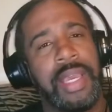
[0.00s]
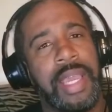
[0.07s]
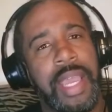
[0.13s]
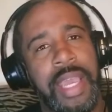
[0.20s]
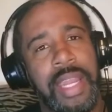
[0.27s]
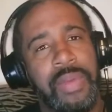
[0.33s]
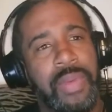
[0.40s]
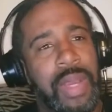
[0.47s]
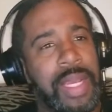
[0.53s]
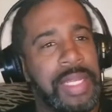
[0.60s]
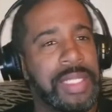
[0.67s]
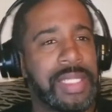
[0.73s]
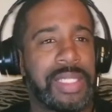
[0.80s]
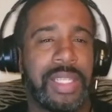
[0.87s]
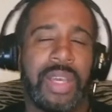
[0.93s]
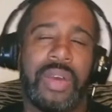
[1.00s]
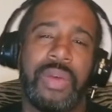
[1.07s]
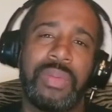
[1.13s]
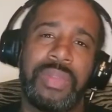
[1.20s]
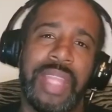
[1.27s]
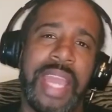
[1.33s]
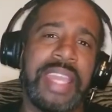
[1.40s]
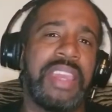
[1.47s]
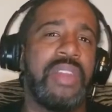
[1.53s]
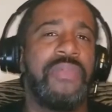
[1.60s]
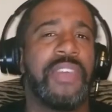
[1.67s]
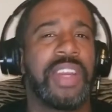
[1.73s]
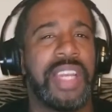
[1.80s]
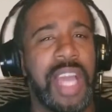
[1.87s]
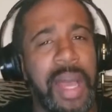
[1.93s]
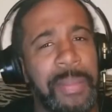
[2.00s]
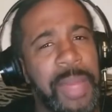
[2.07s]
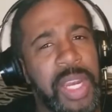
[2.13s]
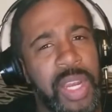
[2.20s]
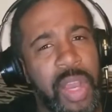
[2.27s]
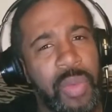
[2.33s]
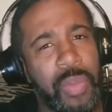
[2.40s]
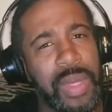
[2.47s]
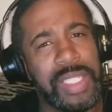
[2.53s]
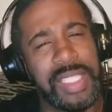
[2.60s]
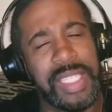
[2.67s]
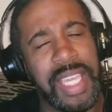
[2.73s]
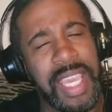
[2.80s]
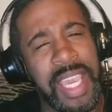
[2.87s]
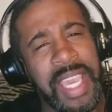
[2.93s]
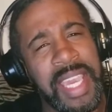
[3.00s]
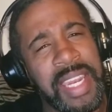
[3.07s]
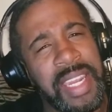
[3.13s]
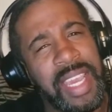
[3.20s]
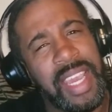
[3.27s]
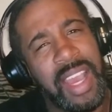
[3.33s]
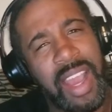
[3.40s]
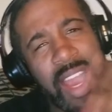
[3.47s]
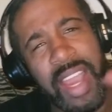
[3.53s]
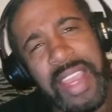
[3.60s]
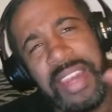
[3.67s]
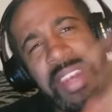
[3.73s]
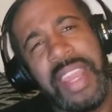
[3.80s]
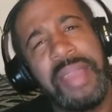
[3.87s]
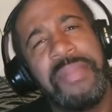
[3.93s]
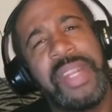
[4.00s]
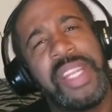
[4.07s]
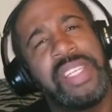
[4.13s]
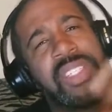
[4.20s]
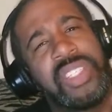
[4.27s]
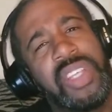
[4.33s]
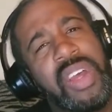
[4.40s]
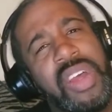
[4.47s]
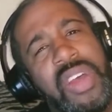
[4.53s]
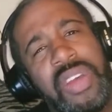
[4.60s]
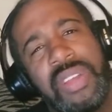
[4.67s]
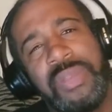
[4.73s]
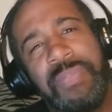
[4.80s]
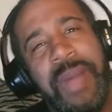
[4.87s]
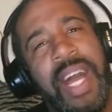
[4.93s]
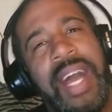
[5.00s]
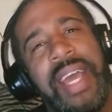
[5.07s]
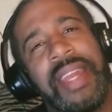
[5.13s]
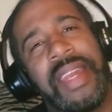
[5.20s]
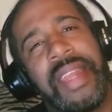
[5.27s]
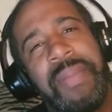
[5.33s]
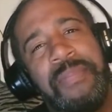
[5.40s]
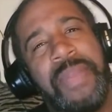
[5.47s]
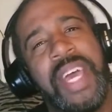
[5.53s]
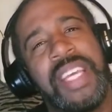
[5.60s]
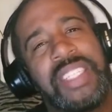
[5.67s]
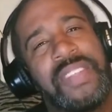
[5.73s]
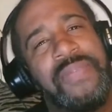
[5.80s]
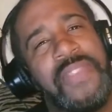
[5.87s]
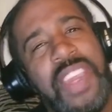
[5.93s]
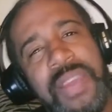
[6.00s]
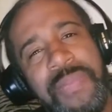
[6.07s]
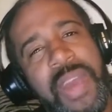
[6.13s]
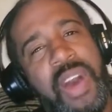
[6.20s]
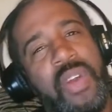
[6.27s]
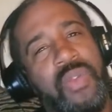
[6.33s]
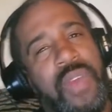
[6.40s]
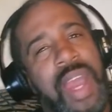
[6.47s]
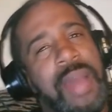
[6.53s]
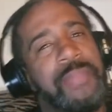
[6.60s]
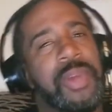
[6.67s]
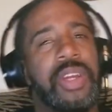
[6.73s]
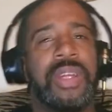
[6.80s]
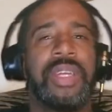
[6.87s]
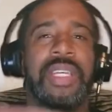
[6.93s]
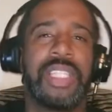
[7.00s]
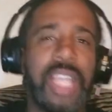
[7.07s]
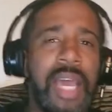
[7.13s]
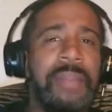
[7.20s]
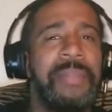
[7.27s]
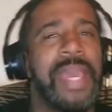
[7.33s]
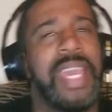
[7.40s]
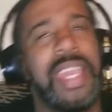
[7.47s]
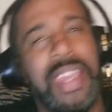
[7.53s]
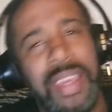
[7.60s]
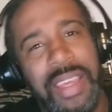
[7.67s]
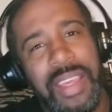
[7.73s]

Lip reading: Anyways, so thank you for coming, though, once again. All right. Name of this song by the best female rapper to me.